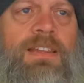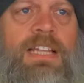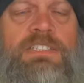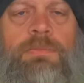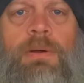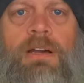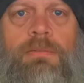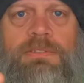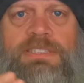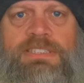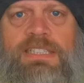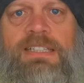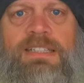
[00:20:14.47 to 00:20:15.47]
That's why I
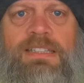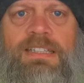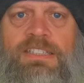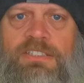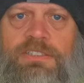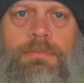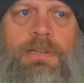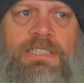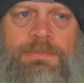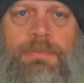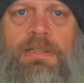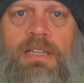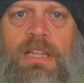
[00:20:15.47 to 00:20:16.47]
was saying that this
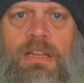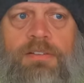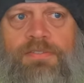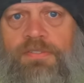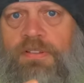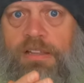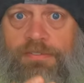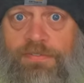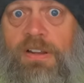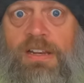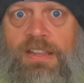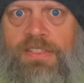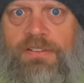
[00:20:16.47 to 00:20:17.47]
reminds me a lot of, like,
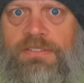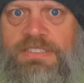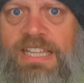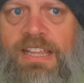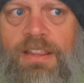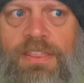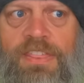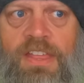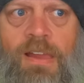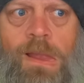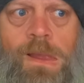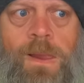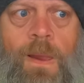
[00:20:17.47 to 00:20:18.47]
Friday the 13th.
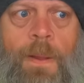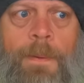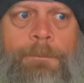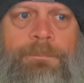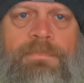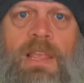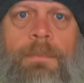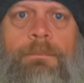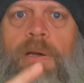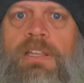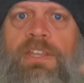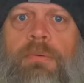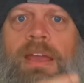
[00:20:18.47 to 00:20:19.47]

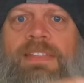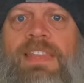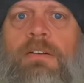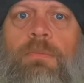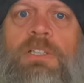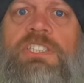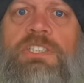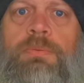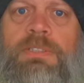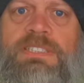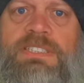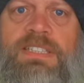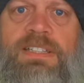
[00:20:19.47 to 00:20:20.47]
But you add that witch
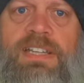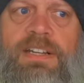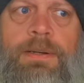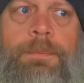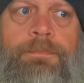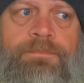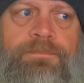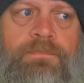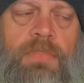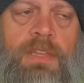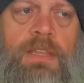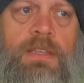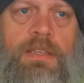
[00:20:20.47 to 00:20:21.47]
twist in there.
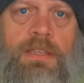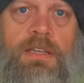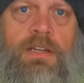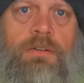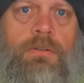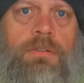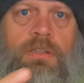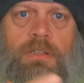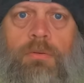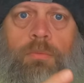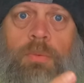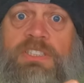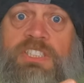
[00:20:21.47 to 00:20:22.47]
You know,
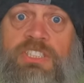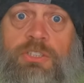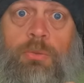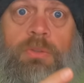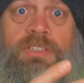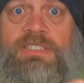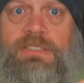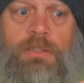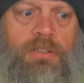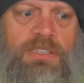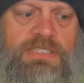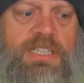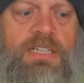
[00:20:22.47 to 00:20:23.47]
no witch stories and
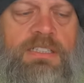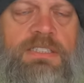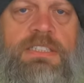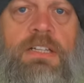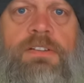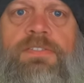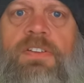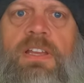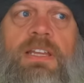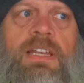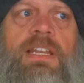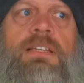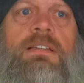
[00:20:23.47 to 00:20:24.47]
all this kind of stuff.
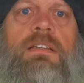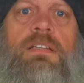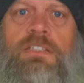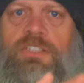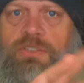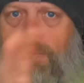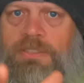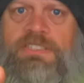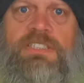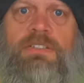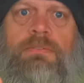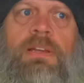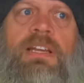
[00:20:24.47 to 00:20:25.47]
And it
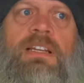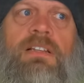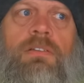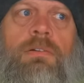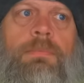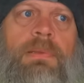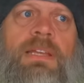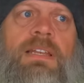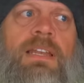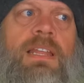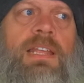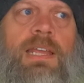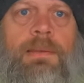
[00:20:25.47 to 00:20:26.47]
twists it around a little
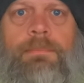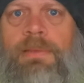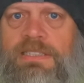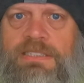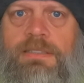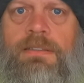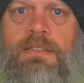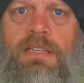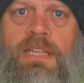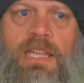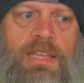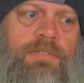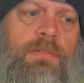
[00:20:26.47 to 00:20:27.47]
bit and makes it
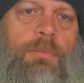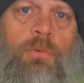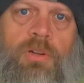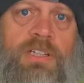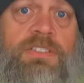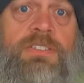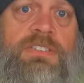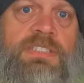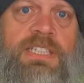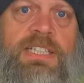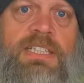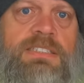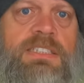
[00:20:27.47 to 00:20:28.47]
even more
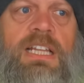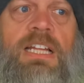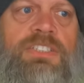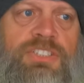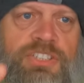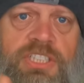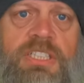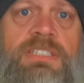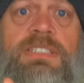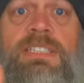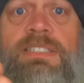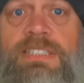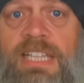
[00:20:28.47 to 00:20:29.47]
interesting. It's not
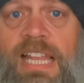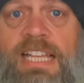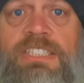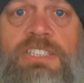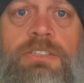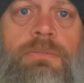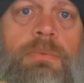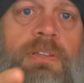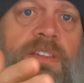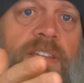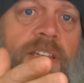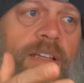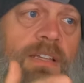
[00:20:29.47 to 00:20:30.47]
just a slasher
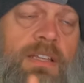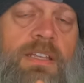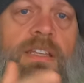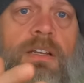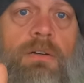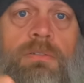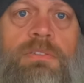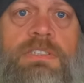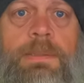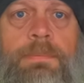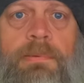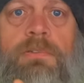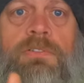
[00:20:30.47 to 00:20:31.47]
with, you know,
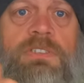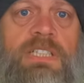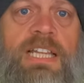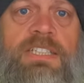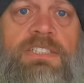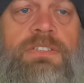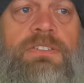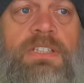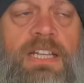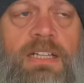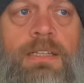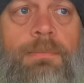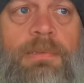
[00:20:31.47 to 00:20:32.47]
typical slasher
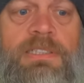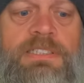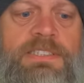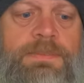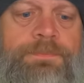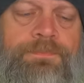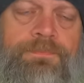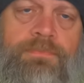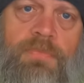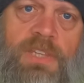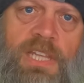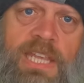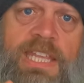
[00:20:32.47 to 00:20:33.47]
elements.
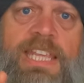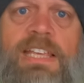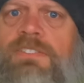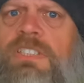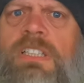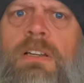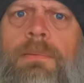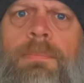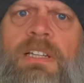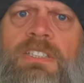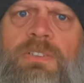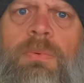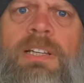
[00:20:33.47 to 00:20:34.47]
It gives you a little
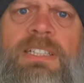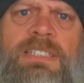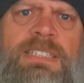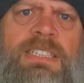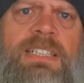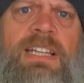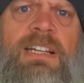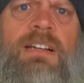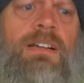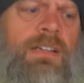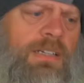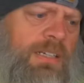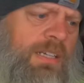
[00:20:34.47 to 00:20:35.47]
bit of twist in there.